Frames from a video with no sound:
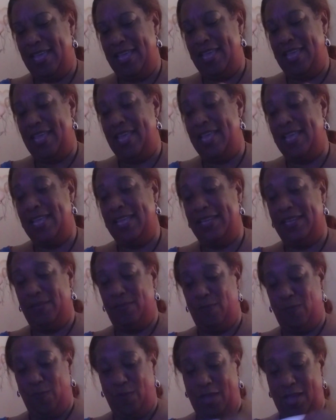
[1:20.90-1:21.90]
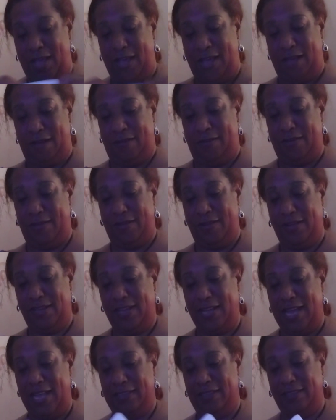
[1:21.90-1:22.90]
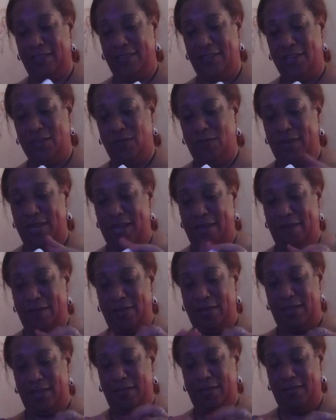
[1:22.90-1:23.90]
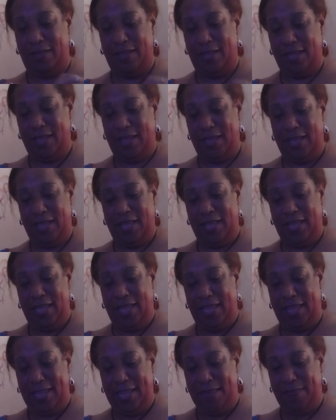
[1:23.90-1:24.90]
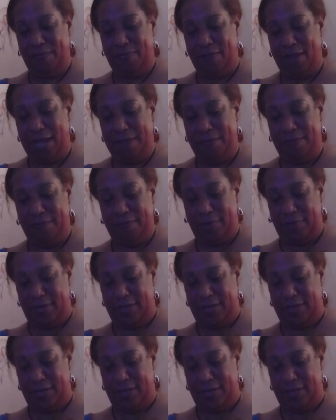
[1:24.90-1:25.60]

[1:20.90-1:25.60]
And well, you guys know we're having a heat problem,